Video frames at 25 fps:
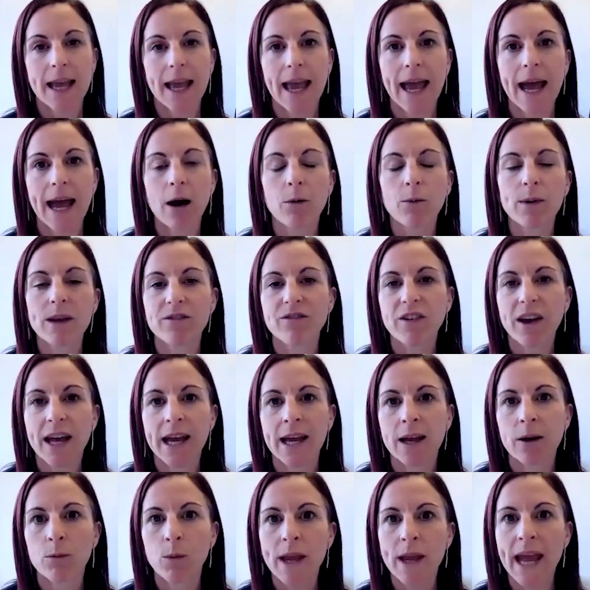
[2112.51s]

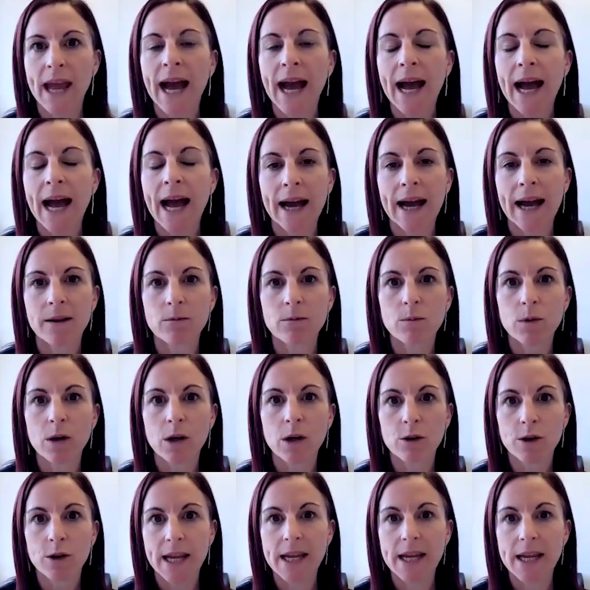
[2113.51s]
However, we are
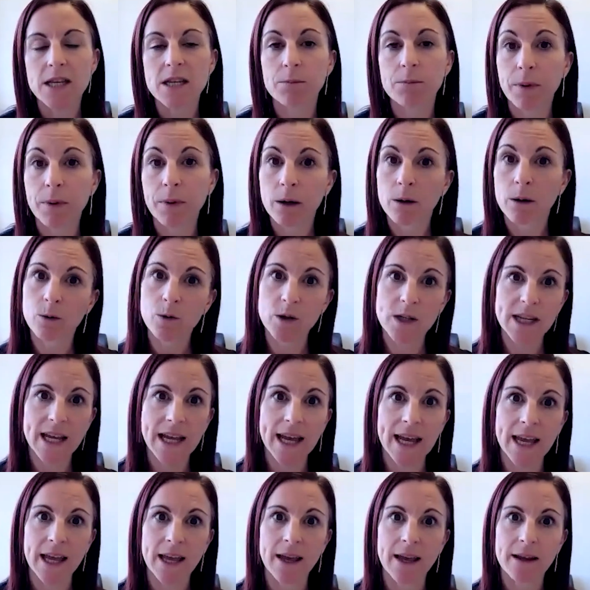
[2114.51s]
looking to
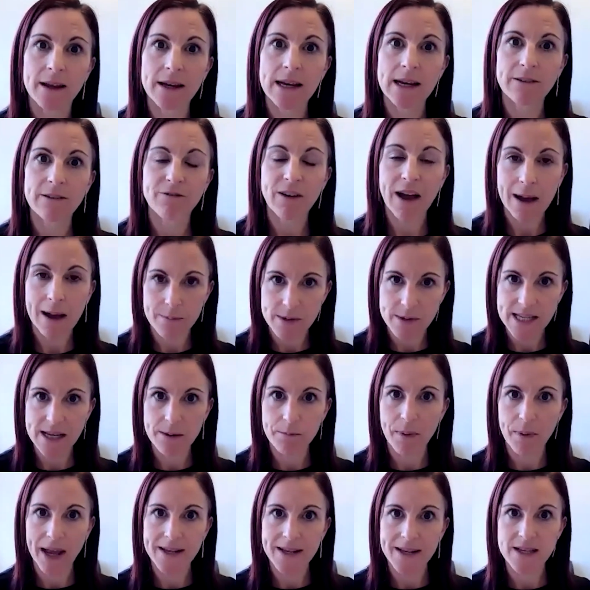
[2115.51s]
build a
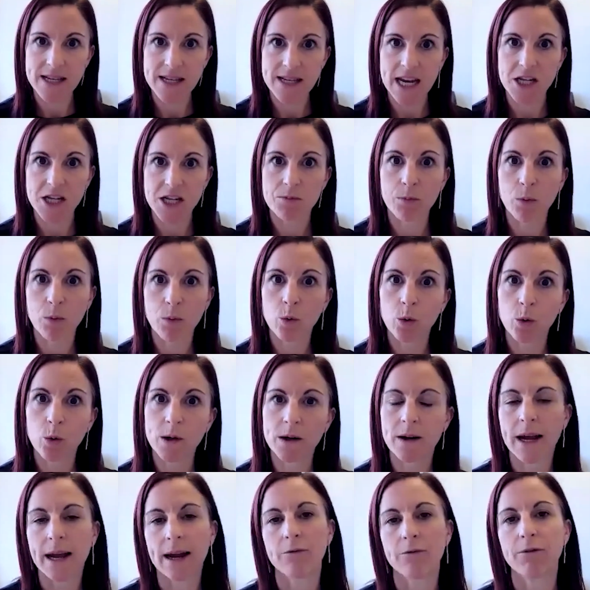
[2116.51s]
pharmacy-based
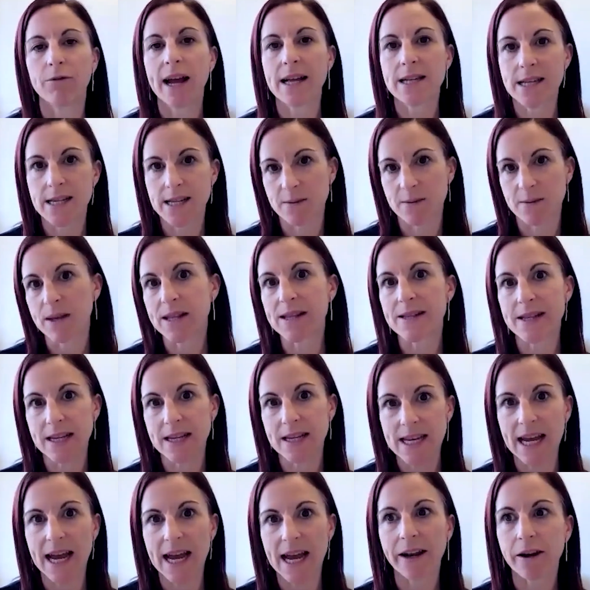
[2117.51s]
dashboard around
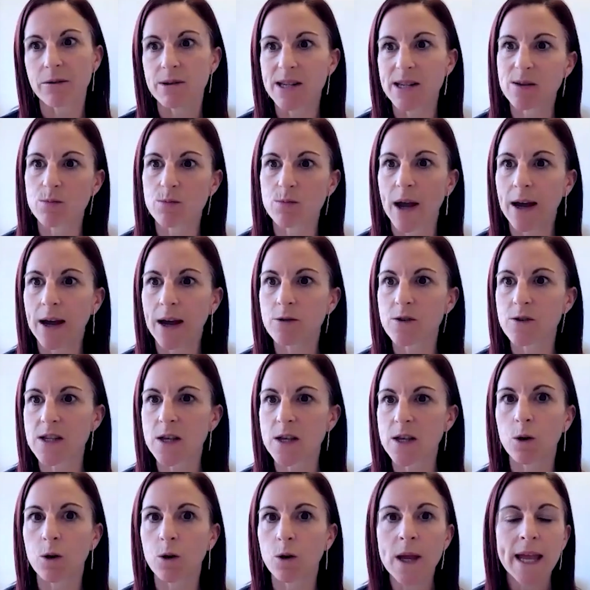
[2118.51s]
dispensing data as well.
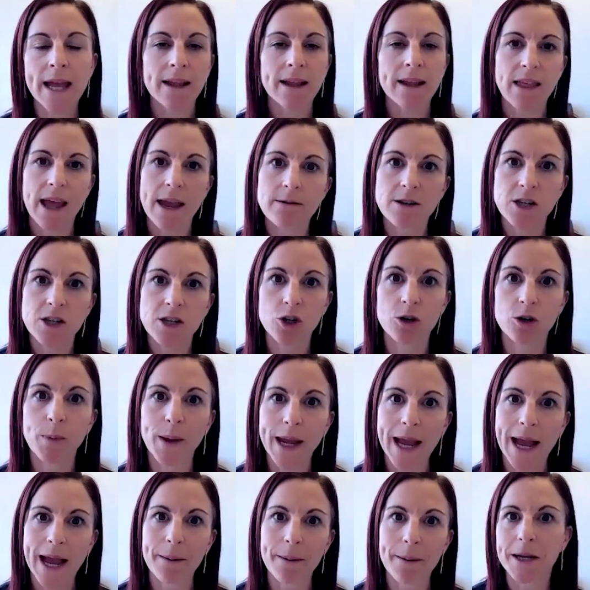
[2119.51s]
So that should be
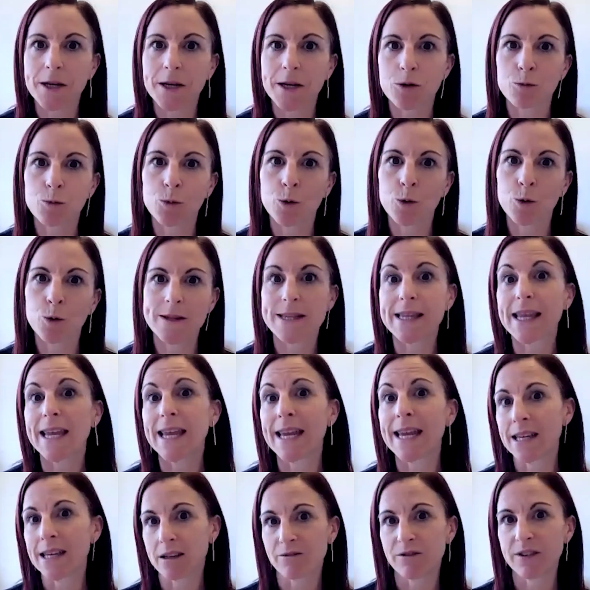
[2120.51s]
coming towards the
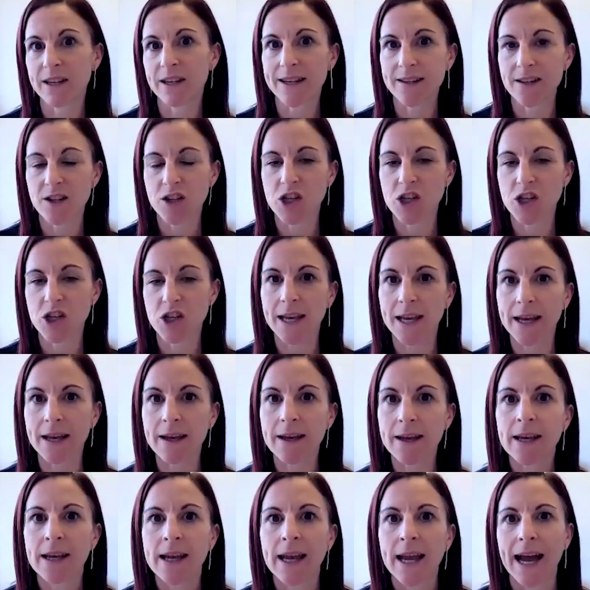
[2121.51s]
end of next
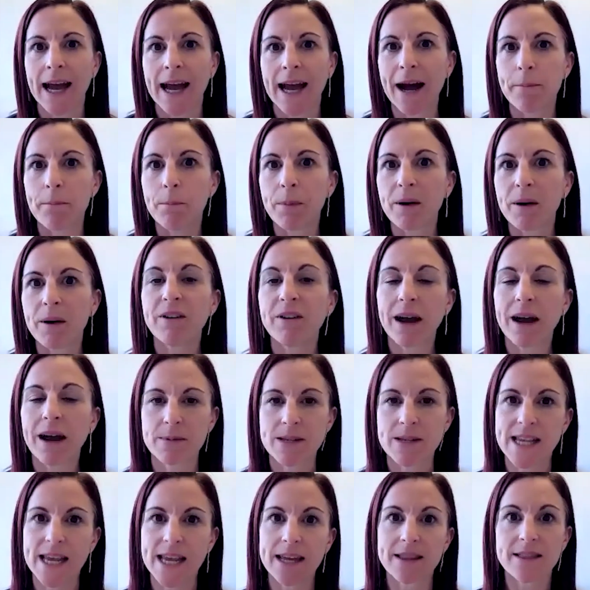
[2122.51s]
year. But
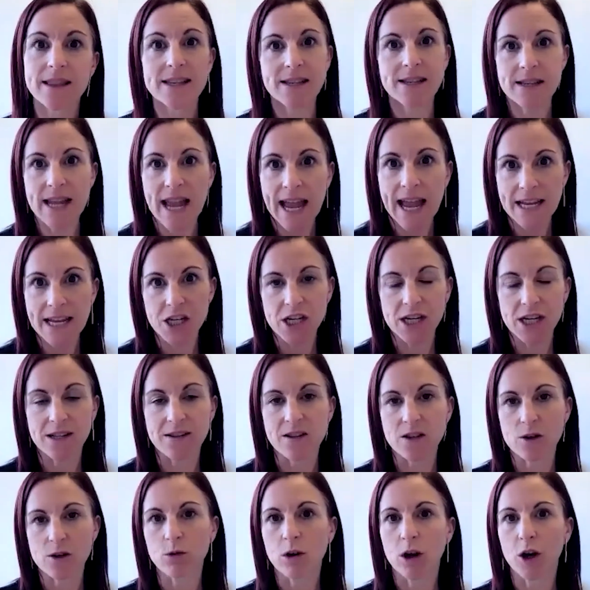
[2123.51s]
pharmacy at this stage can
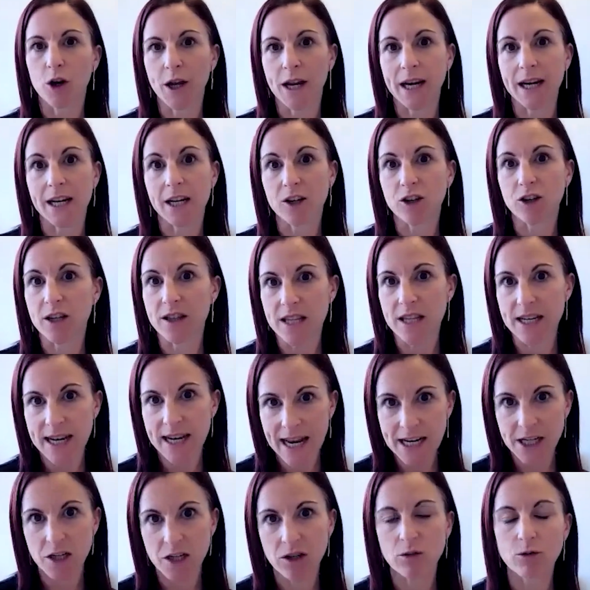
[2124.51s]
still log in and look at the
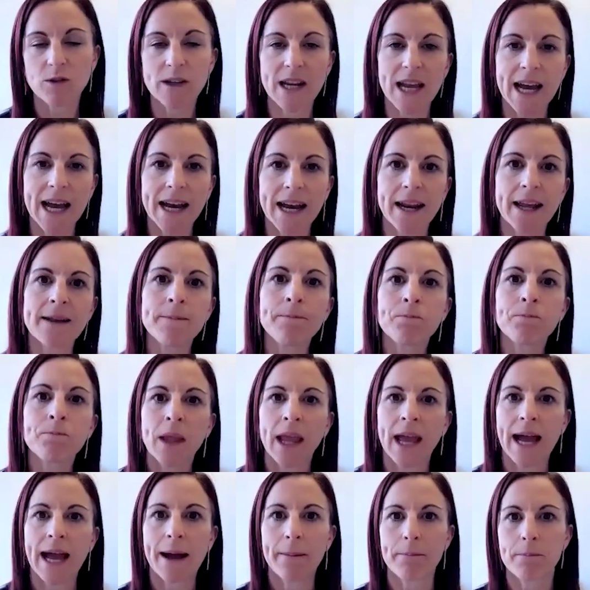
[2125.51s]
national data,
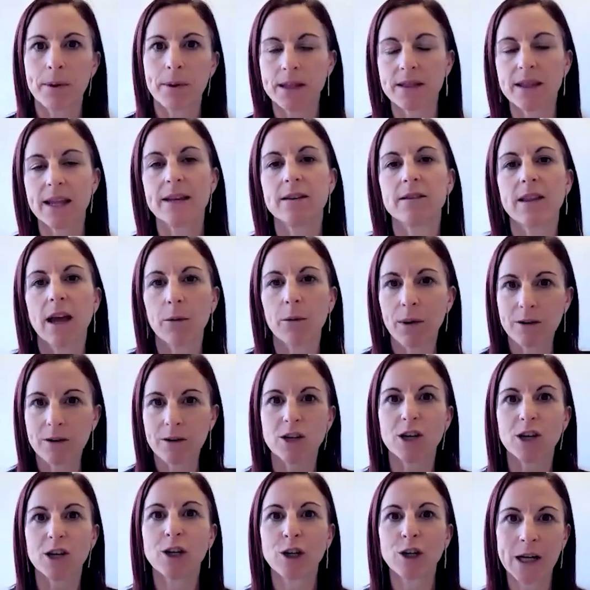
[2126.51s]
but then they'll be able
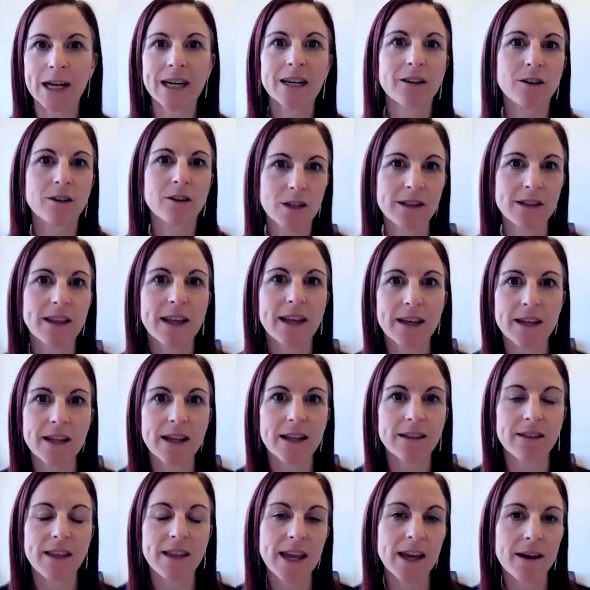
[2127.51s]
to log in and look at
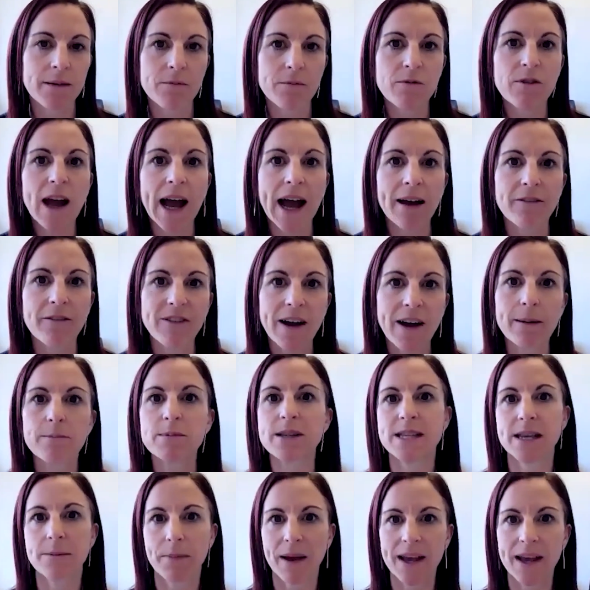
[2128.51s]
the
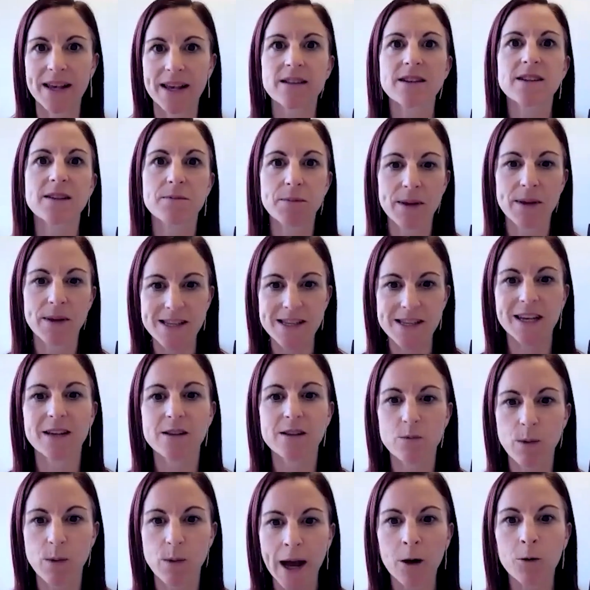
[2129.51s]
pharmacy-based dispensing
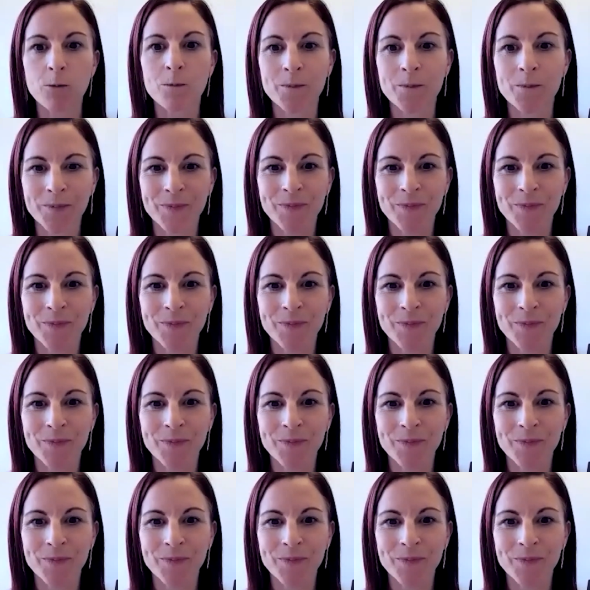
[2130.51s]
as well.